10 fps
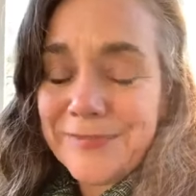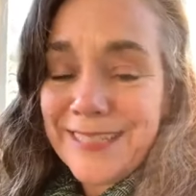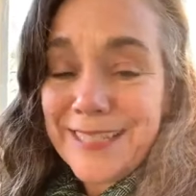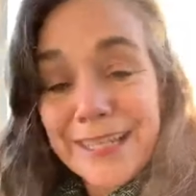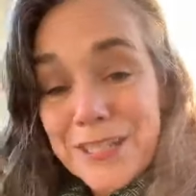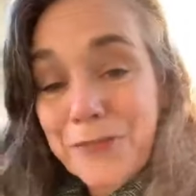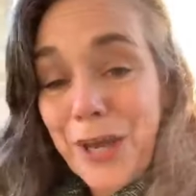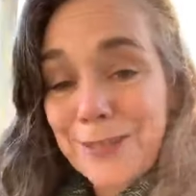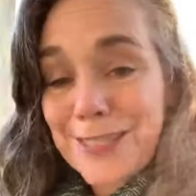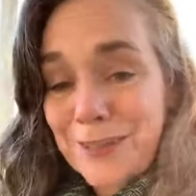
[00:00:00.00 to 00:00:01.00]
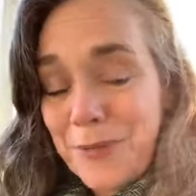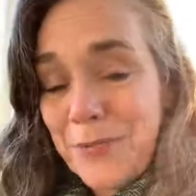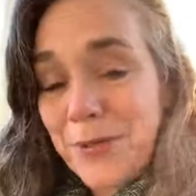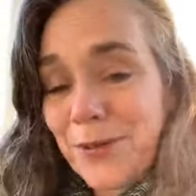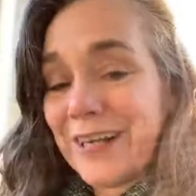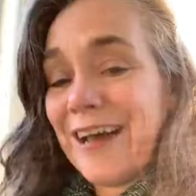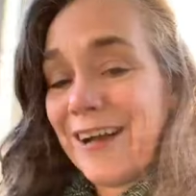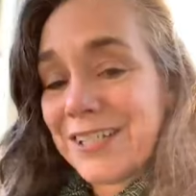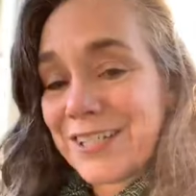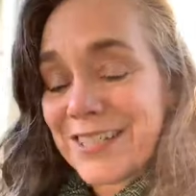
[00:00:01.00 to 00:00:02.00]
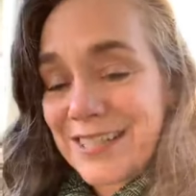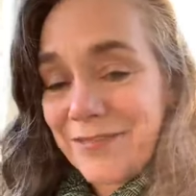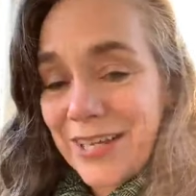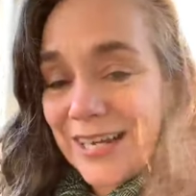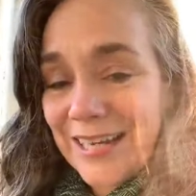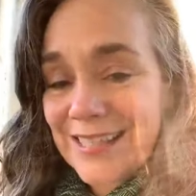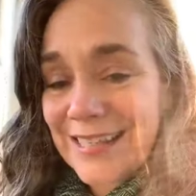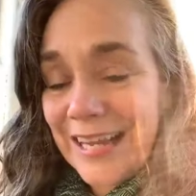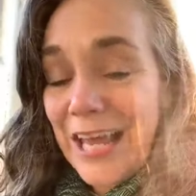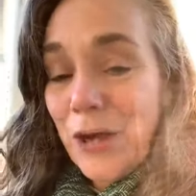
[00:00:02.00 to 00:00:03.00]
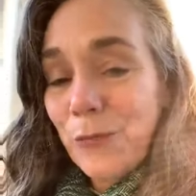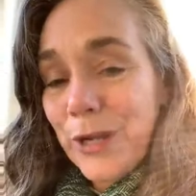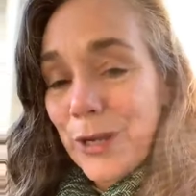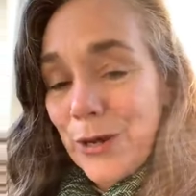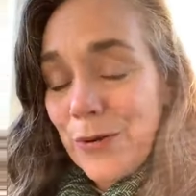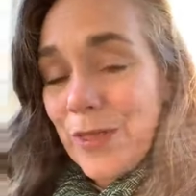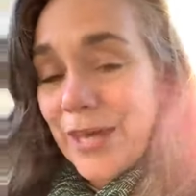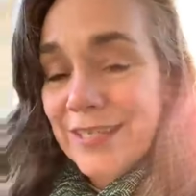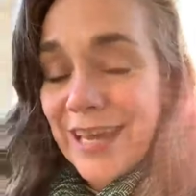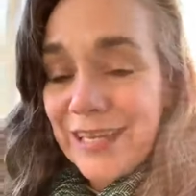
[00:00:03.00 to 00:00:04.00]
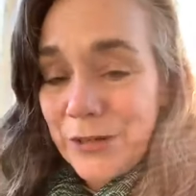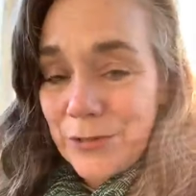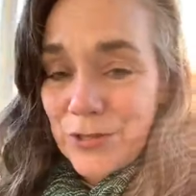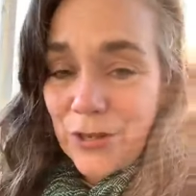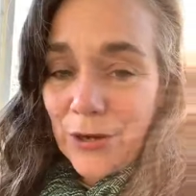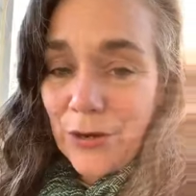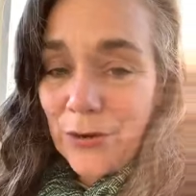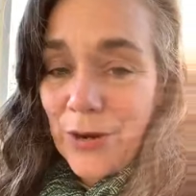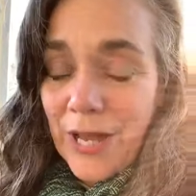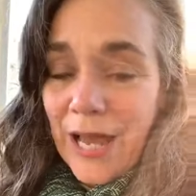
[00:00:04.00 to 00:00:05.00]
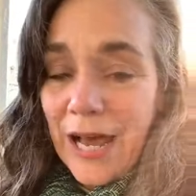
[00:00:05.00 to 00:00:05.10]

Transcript: tens of thousands of people who are acknowledged as living in Ossining, we know that 10 years ago,